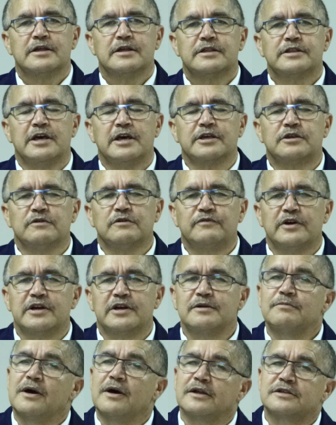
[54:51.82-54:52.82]
Thank you
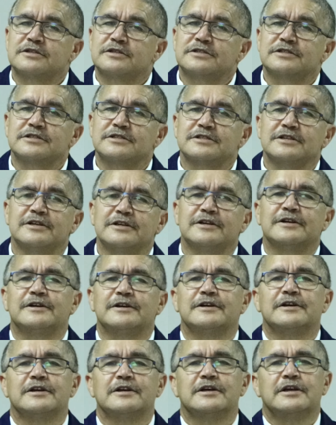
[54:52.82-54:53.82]
very much.
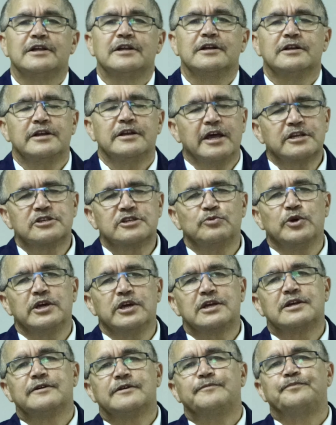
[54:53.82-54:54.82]
Next
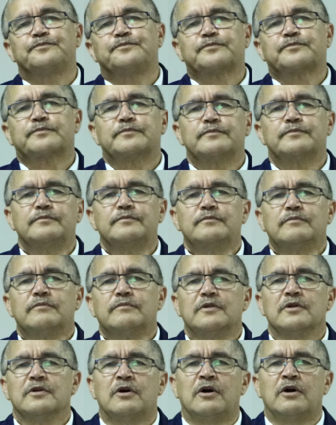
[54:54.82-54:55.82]
week,
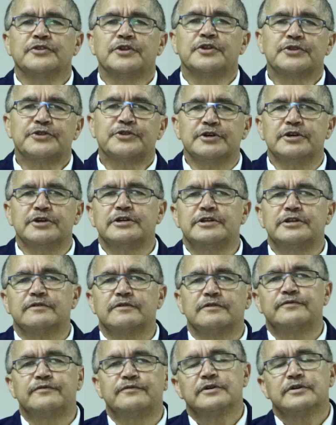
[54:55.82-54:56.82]
on the
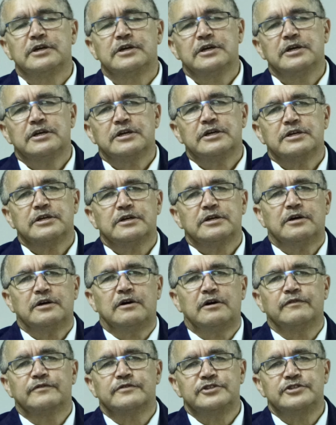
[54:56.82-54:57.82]
3rd
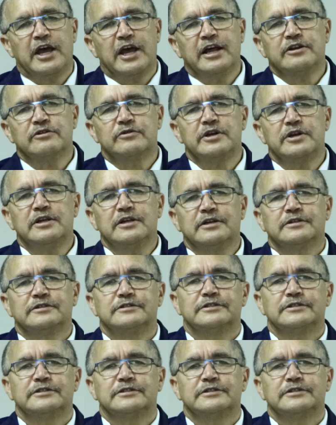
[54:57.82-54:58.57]
of January,